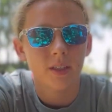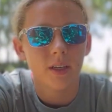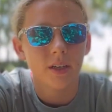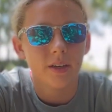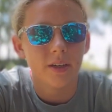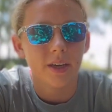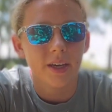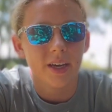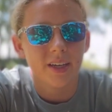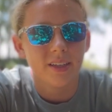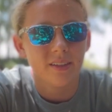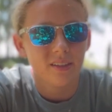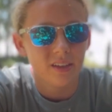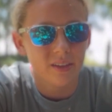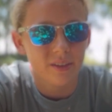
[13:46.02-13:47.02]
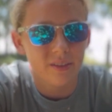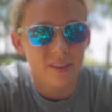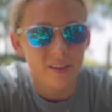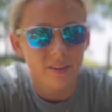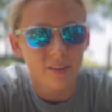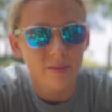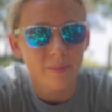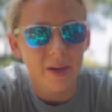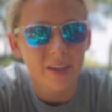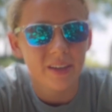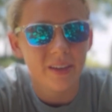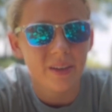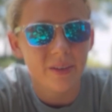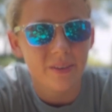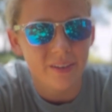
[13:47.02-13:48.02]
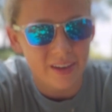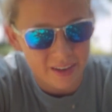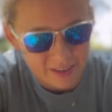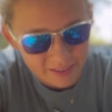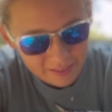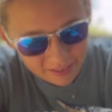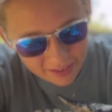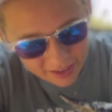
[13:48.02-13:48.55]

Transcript: Okay guys, so this is my new goat.